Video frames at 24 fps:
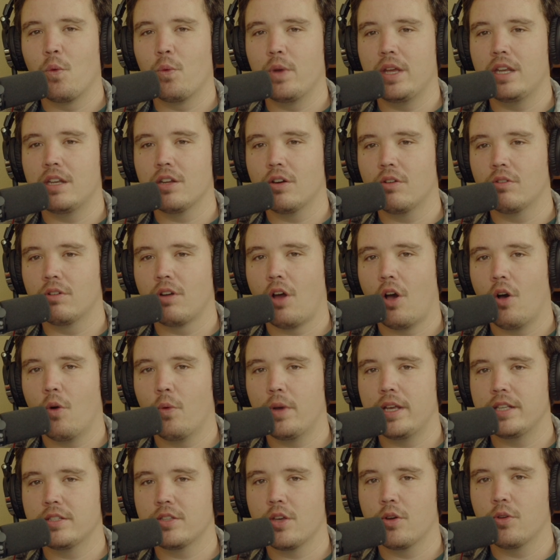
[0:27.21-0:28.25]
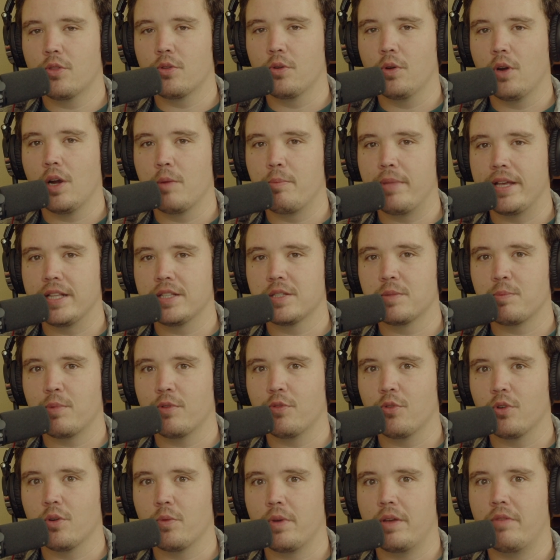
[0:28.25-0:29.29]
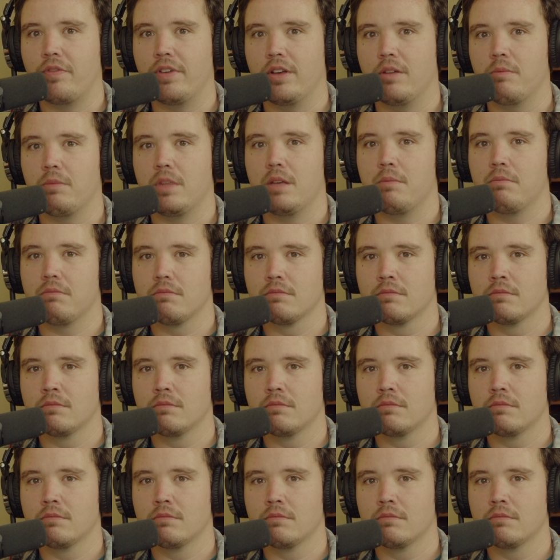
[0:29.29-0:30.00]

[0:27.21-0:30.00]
We don't always go through our bits before we film them.